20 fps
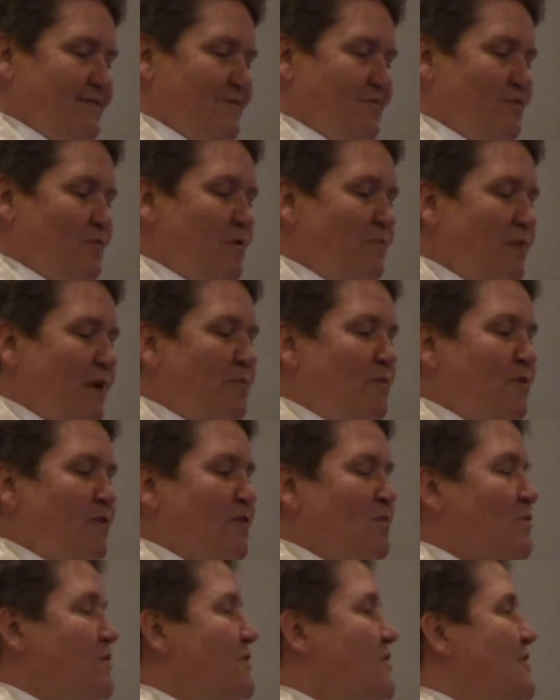Remember
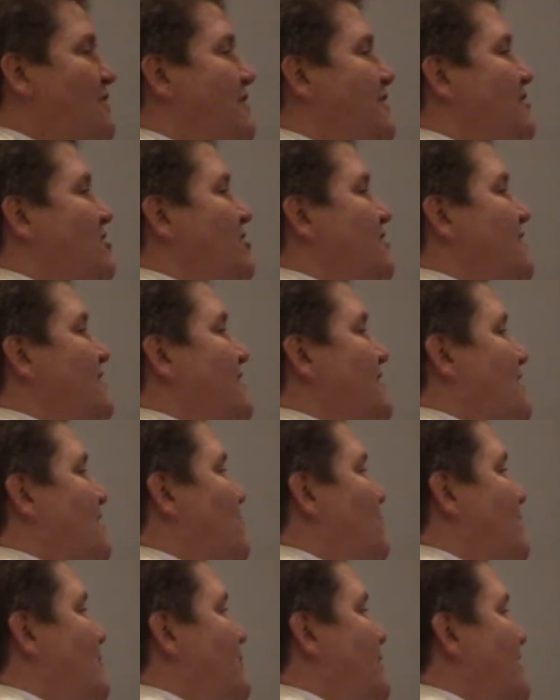the words that Jesus
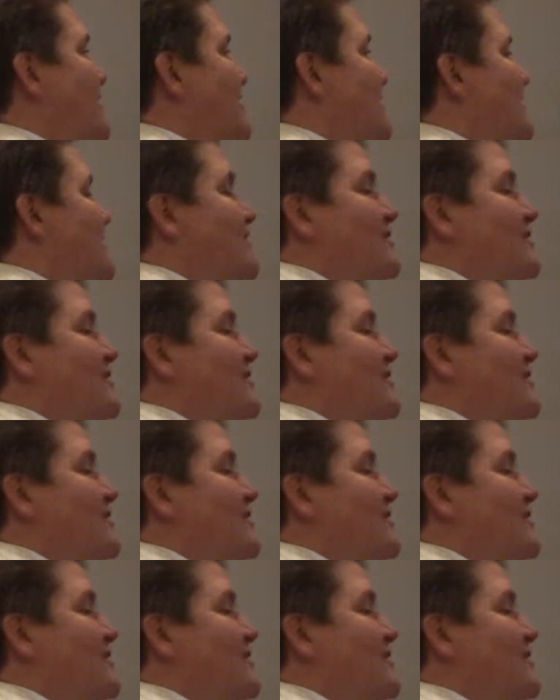repeats